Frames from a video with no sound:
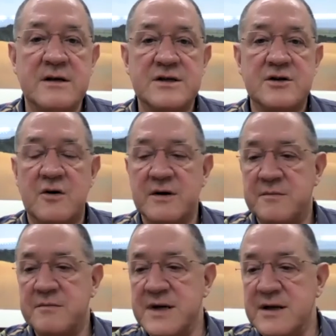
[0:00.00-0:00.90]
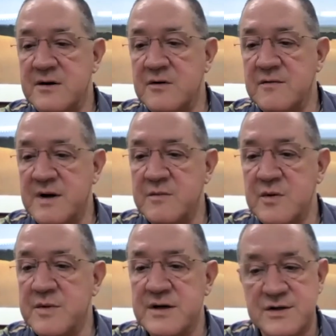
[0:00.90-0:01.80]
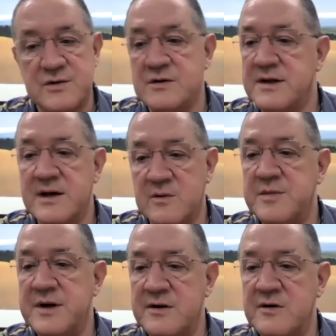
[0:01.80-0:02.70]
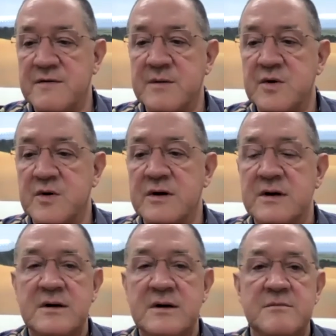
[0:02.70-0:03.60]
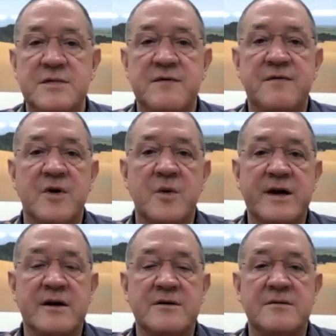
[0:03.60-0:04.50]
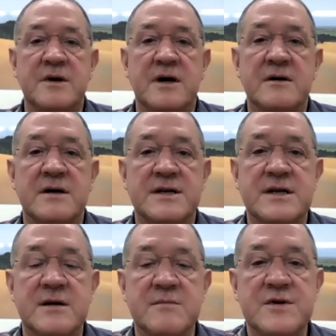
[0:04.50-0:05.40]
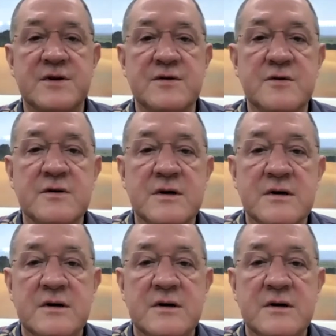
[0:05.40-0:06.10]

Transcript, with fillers: Let's call it mid-November, but it certainly it would be November before we could uh, attempt to do